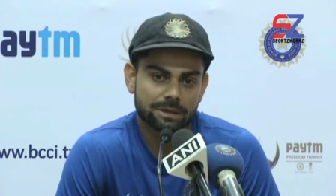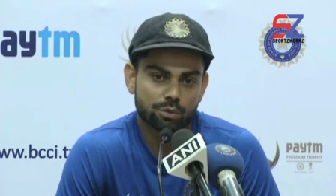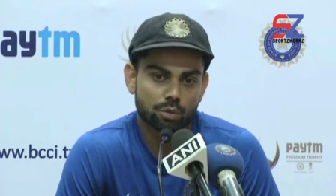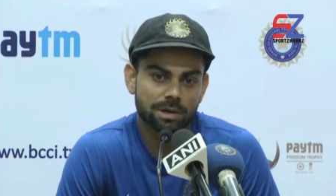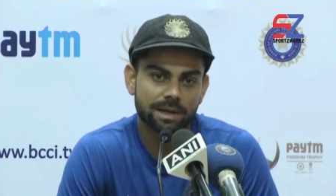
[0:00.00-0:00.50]

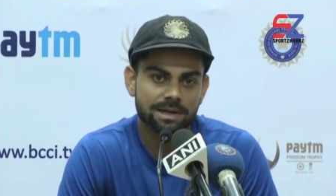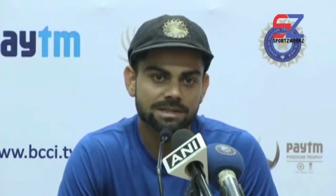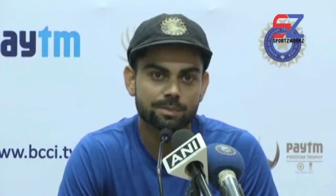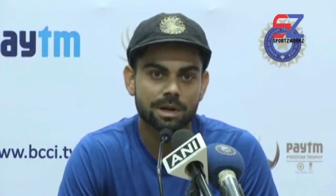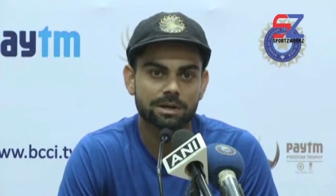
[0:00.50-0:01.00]
You only get
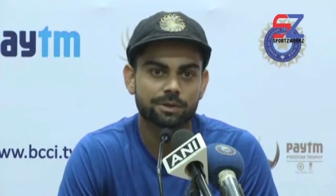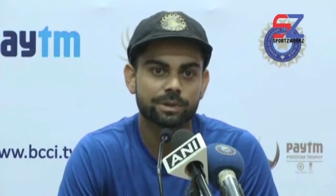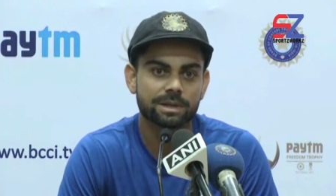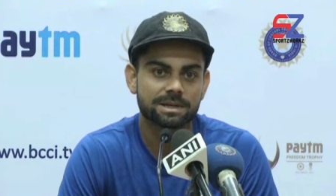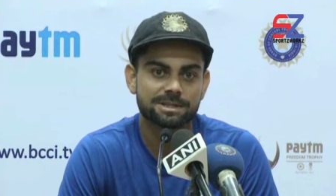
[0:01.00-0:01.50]
smarter
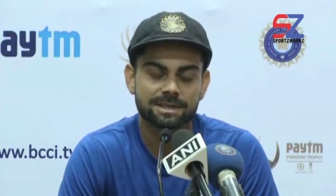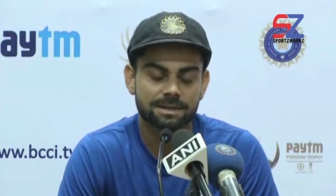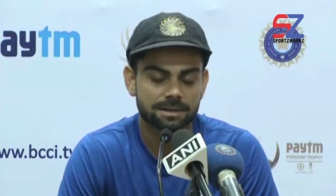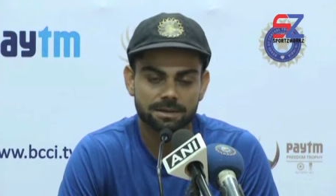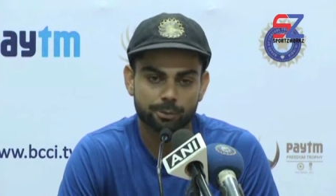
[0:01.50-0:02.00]
with age
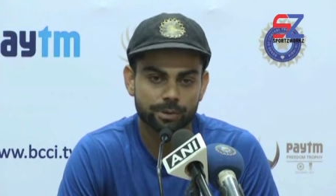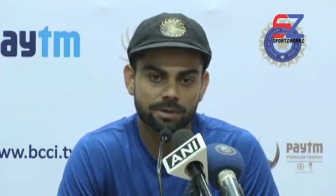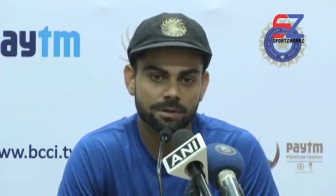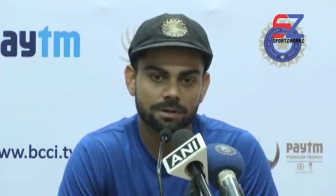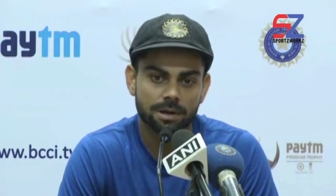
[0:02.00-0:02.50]
and with
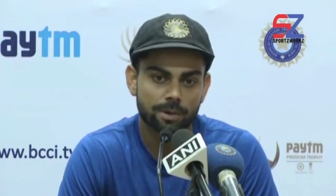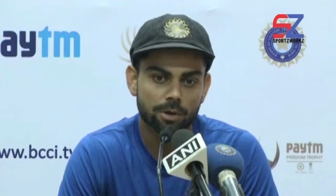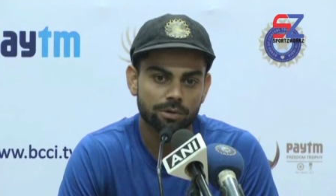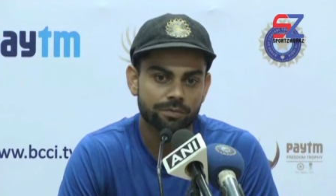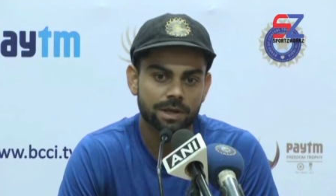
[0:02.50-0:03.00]
the
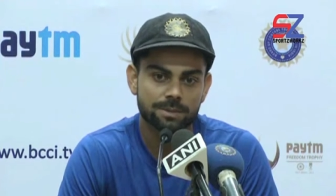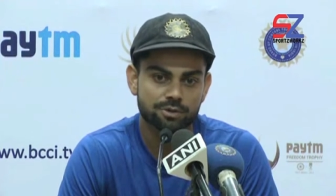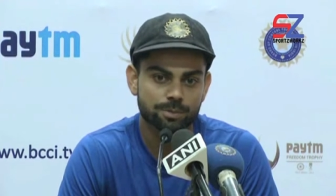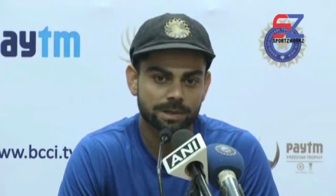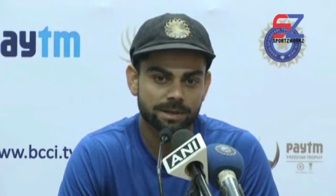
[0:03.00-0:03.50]
amount of games
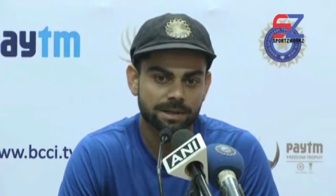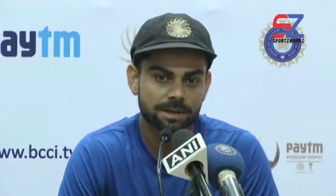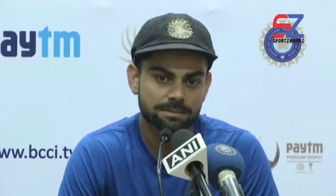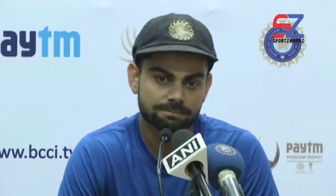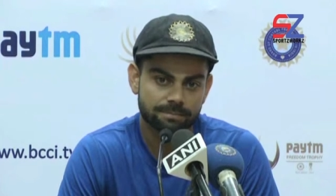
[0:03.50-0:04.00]
you play
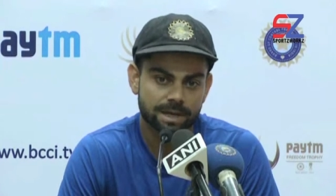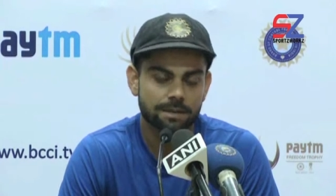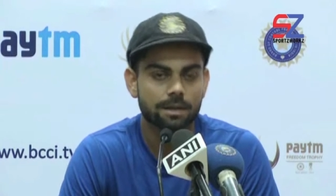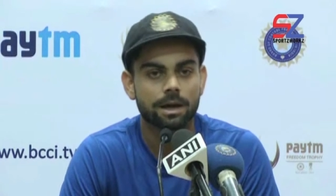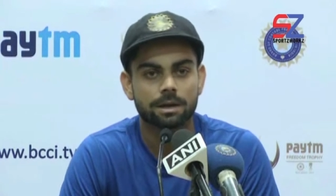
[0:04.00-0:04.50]

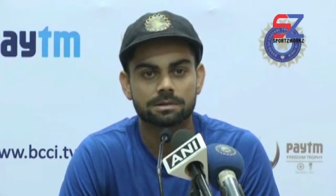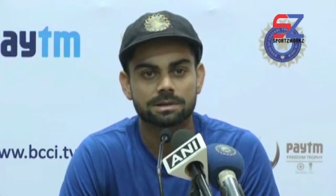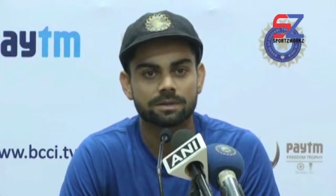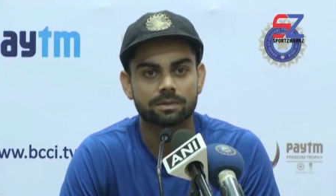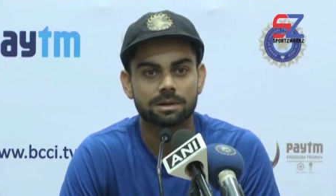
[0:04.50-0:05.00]
at the
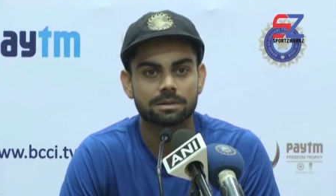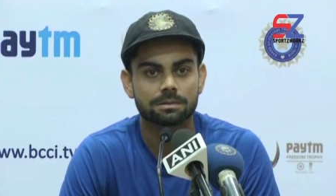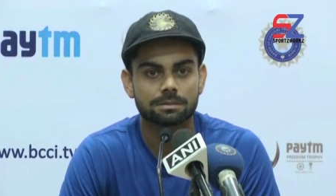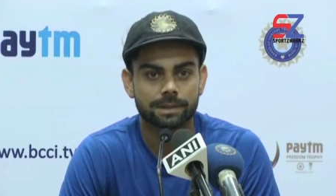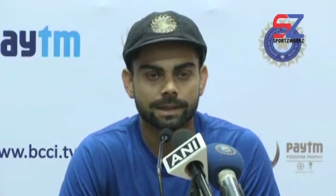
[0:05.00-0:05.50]
highest level,
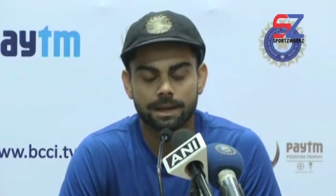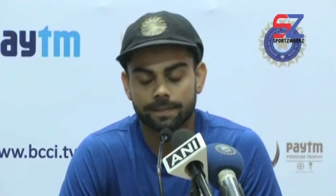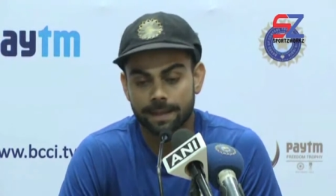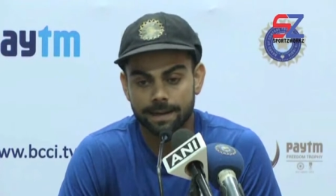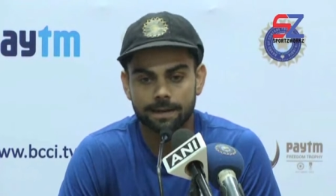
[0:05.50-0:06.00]
and
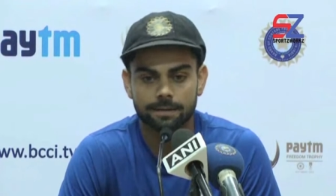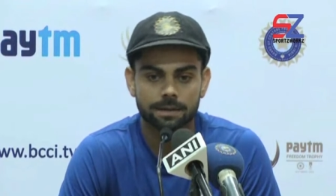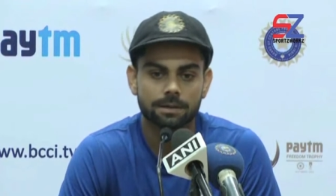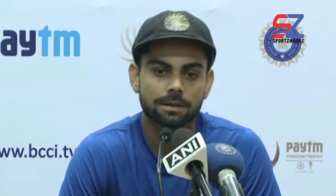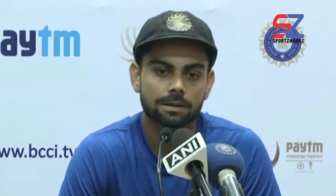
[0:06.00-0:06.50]
that I
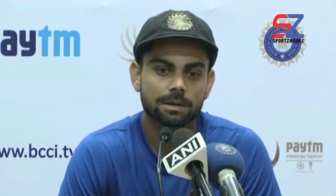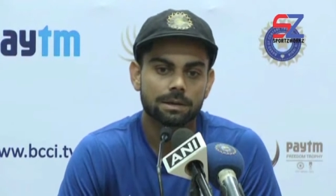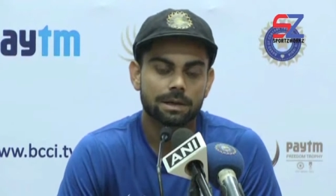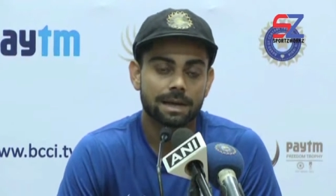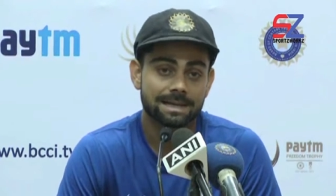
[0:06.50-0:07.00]
think
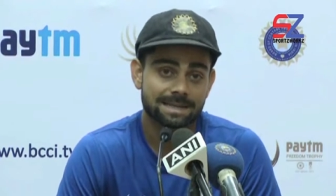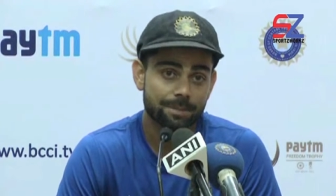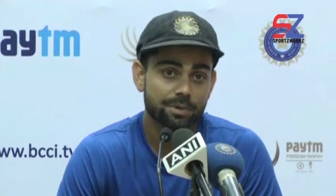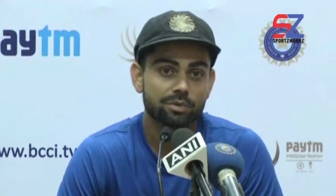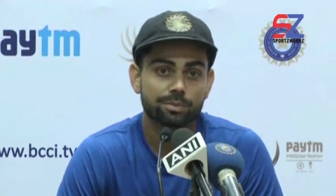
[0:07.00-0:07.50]
has
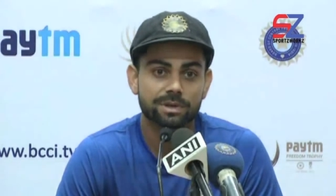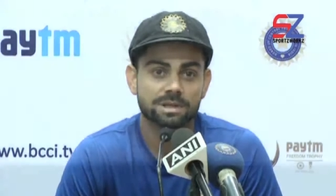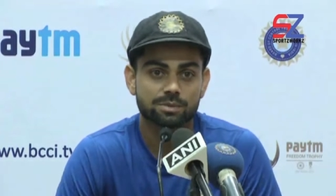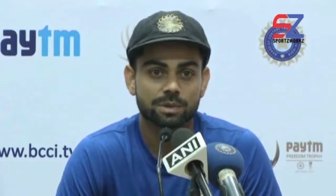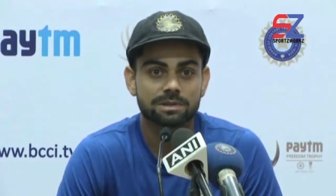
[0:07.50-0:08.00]
happened with me
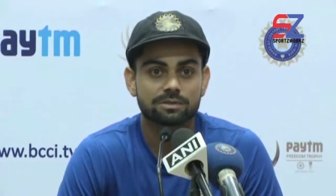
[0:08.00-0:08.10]
as well.